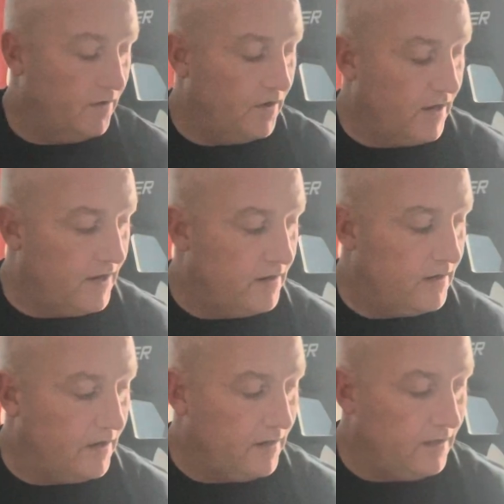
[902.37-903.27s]

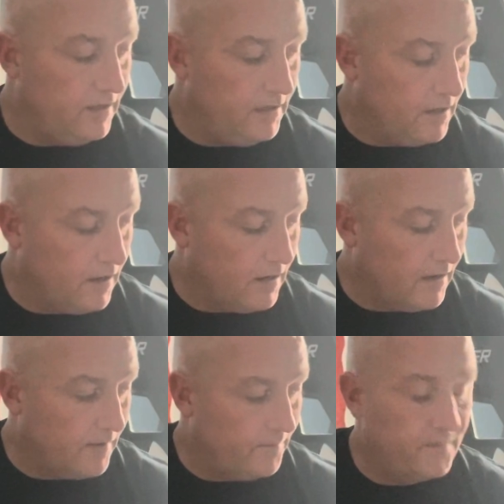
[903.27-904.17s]
in
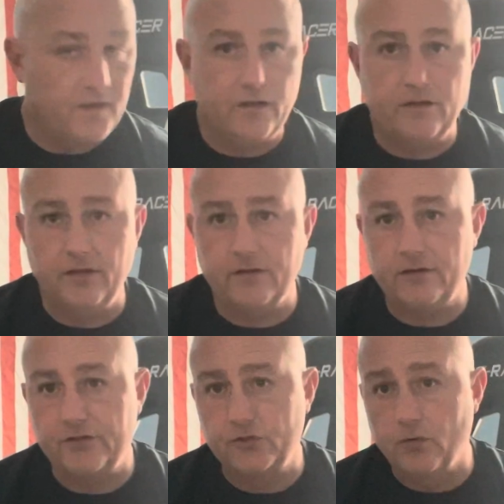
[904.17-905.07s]
the
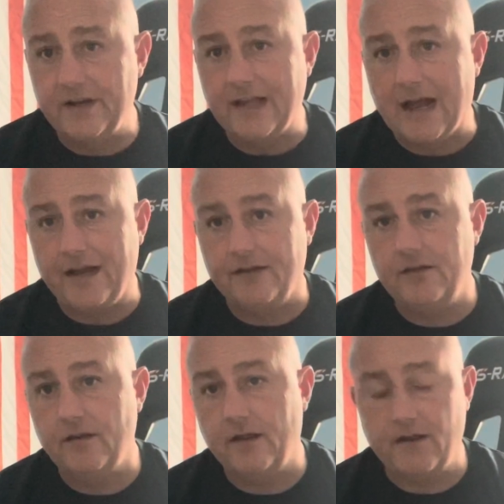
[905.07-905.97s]
story guide,
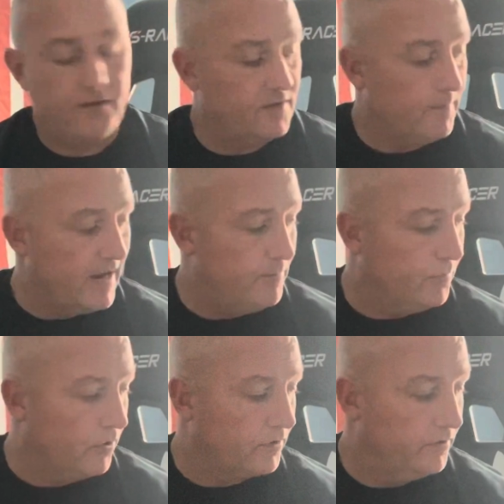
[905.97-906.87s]
the main
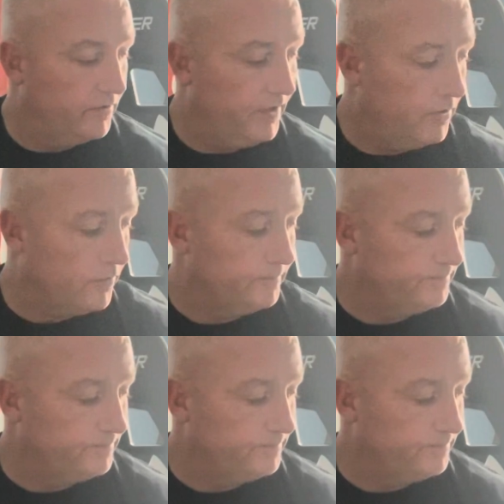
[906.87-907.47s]
book here,